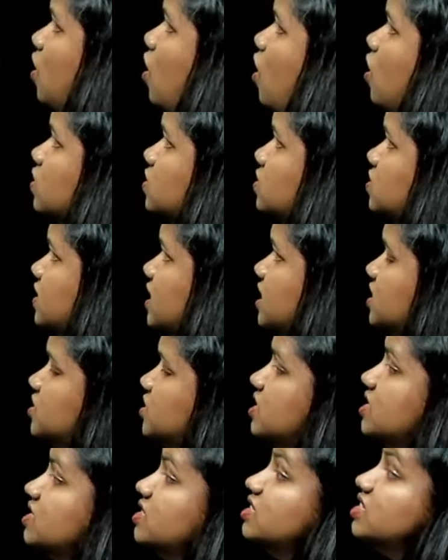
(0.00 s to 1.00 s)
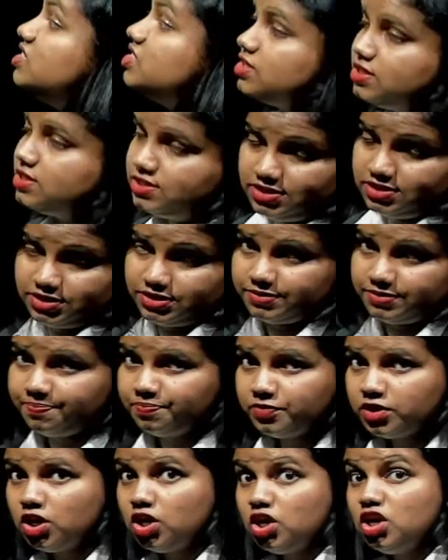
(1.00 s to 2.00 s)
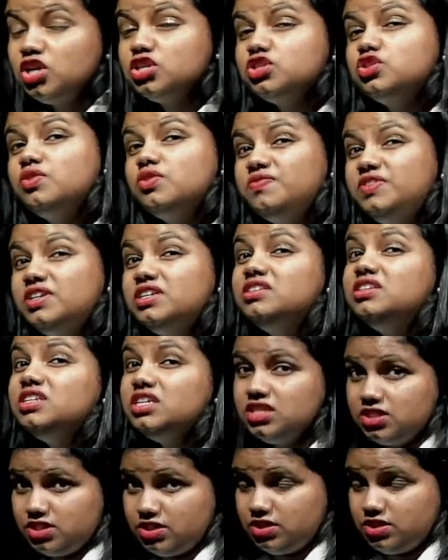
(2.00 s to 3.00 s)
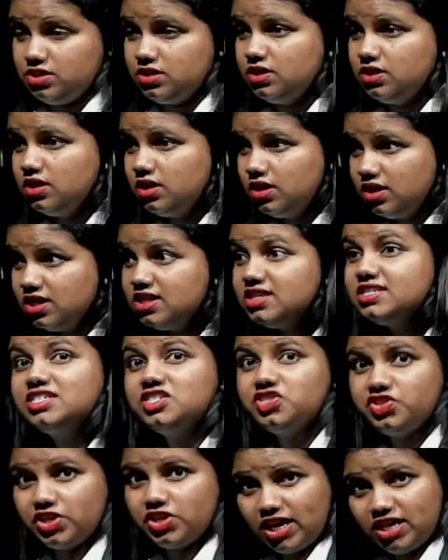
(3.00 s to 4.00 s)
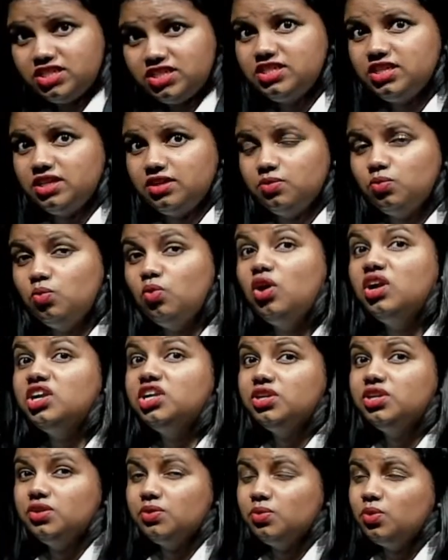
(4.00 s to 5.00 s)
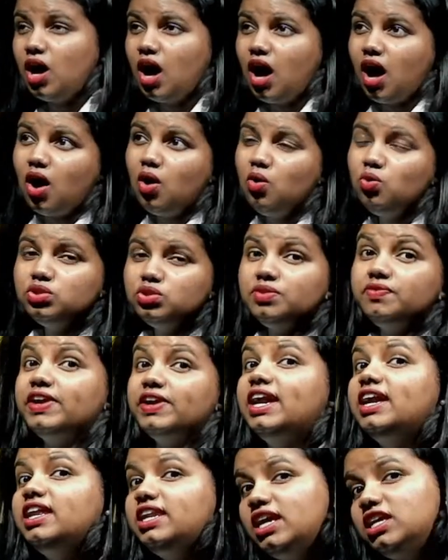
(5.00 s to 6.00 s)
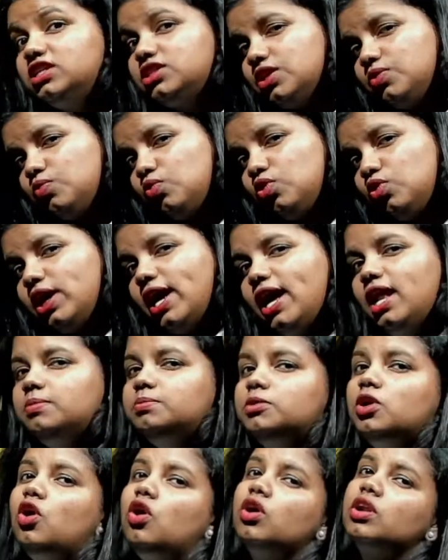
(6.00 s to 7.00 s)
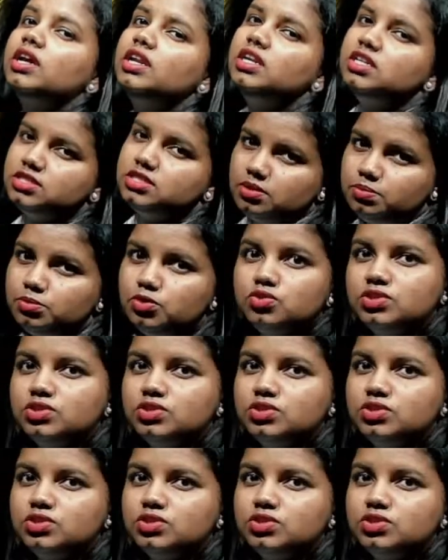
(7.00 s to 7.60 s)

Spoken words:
alteration in niches? So if the niche is changing, how the variation would help the organism to